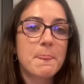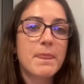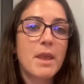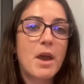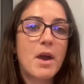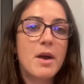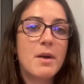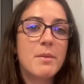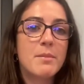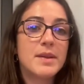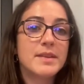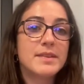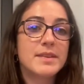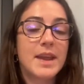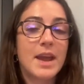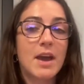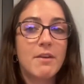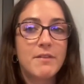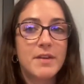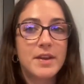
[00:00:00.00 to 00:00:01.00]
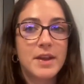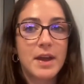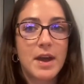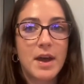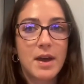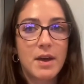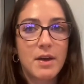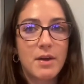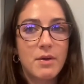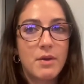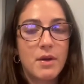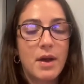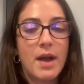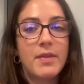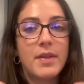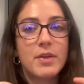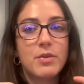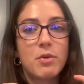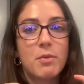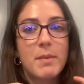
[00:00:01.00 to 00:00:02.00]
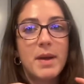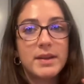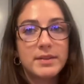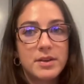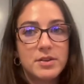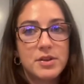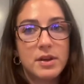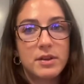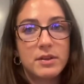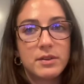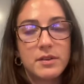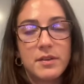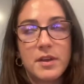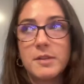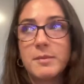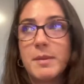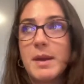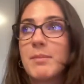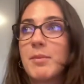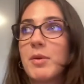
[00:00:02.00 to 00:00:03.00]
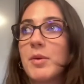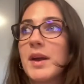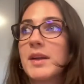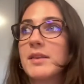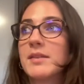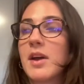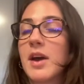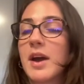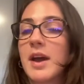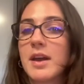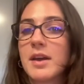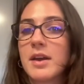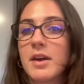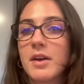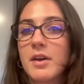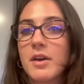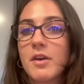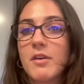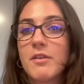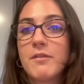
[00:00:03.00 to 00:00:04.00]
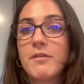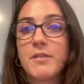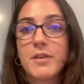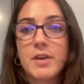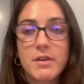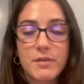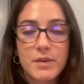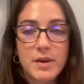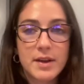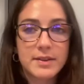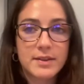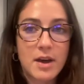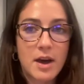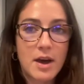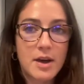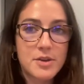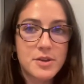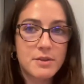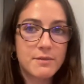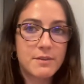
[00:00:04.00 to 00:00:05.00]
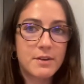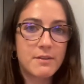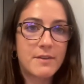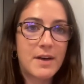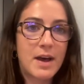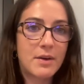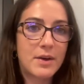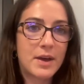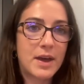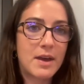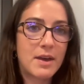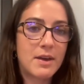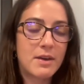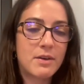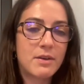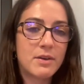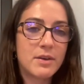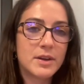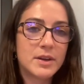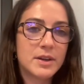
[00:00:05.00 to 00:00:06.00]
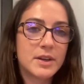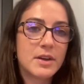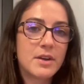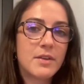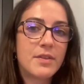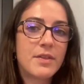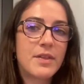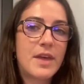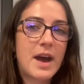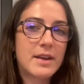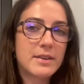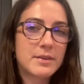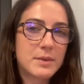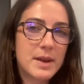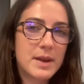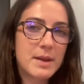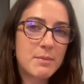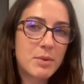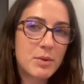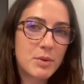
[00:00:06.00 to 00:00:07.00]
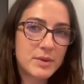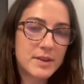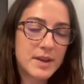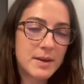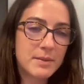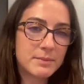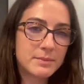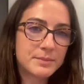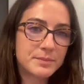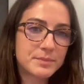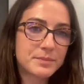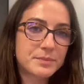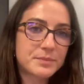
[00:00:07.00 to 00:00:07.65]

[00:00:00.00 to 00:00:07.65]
sending out a video, and then your messaging to those people is like full of research and full of value, that's really important.